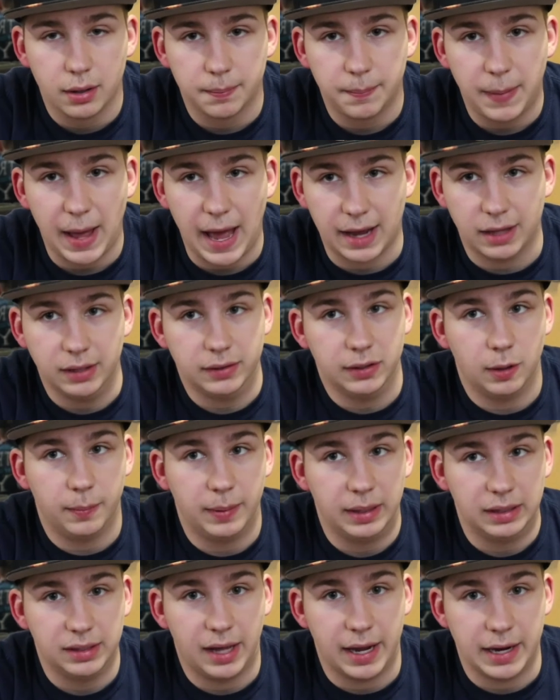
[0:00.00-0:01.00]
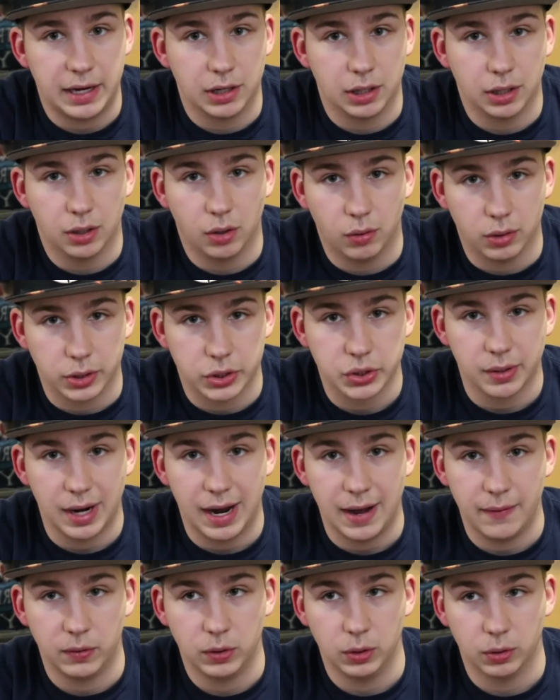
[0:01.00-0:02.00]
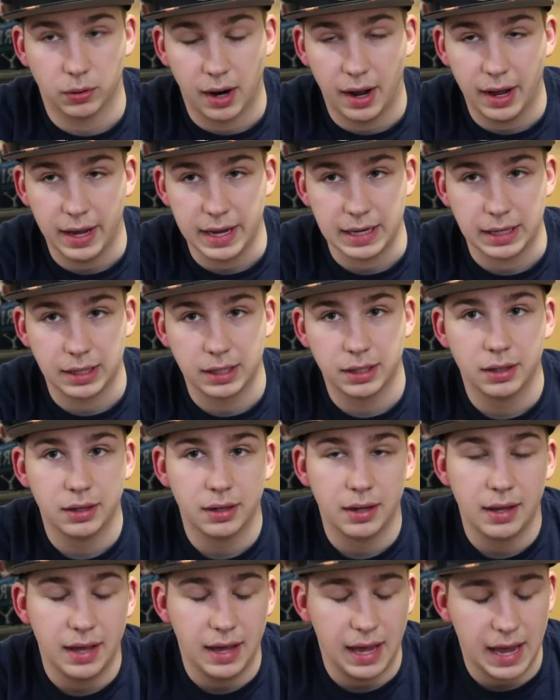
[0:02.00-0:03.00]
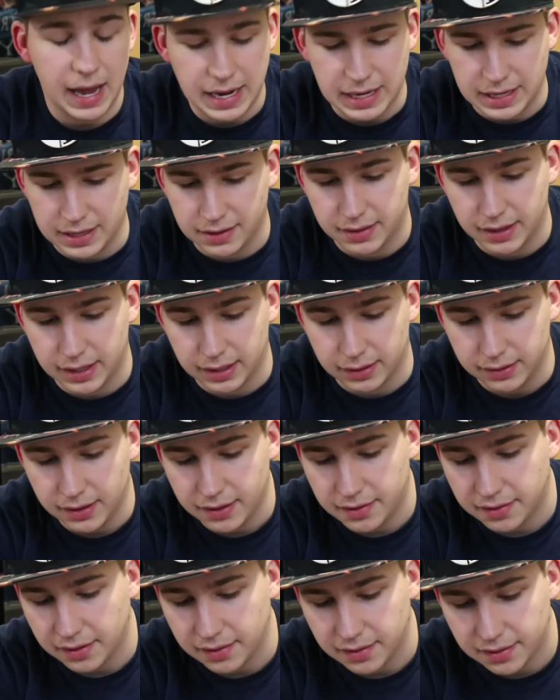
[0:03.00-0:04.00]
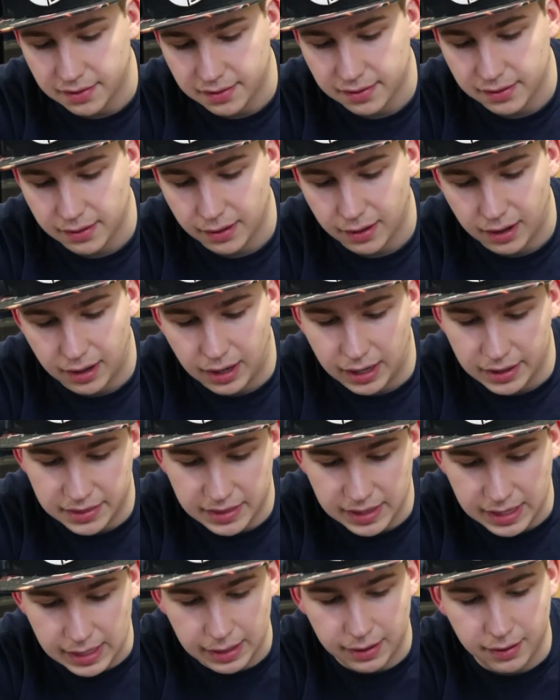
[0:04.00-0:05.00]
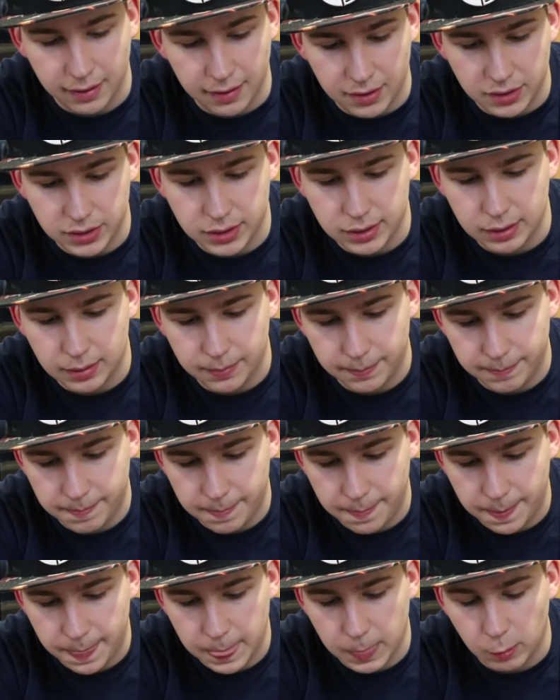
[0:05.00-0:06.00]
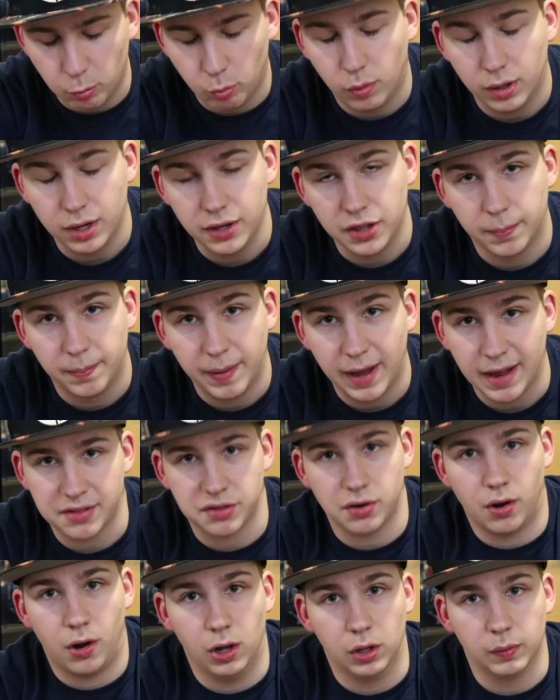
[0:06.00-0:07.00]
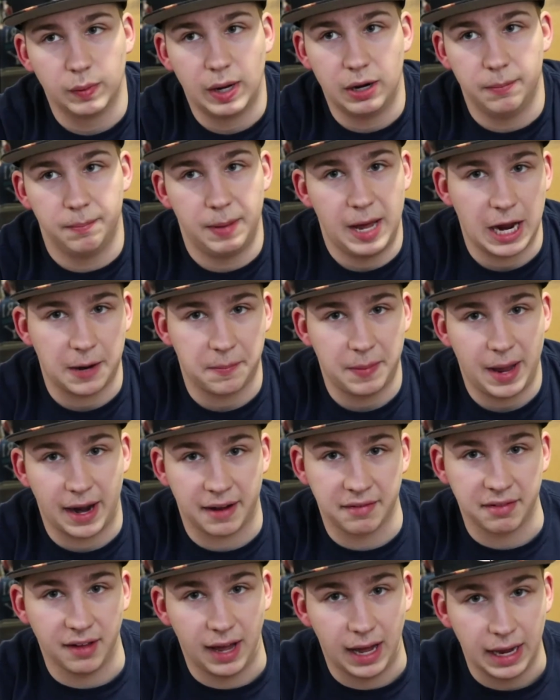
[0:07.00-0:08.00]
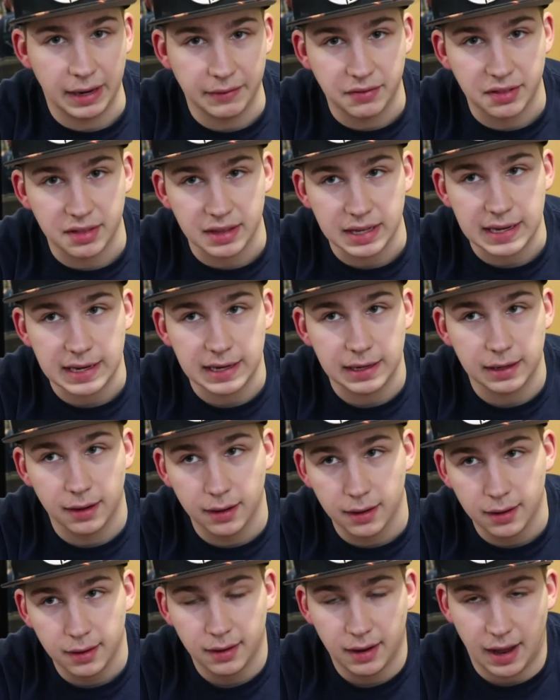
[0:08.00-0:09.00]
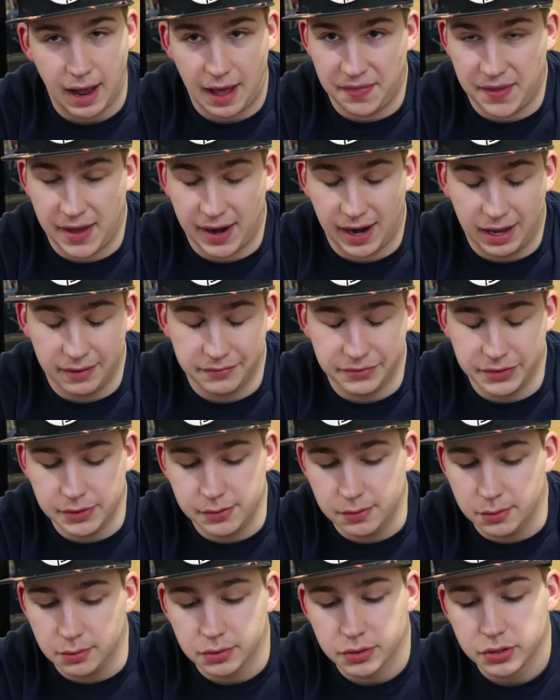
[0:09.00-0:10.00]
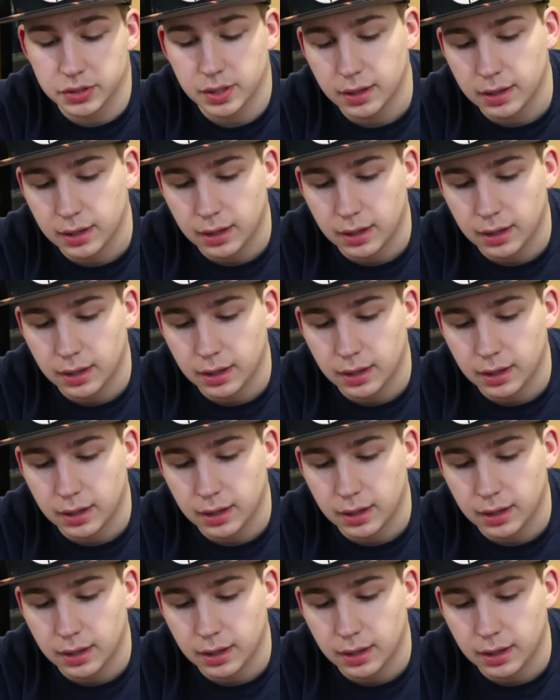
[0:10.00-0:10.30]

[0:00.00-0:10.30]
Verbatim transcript: pack a little bit lighter or travel or hike, anything. This is, I think, one of the best all-around backpacks I've seen and that I've used.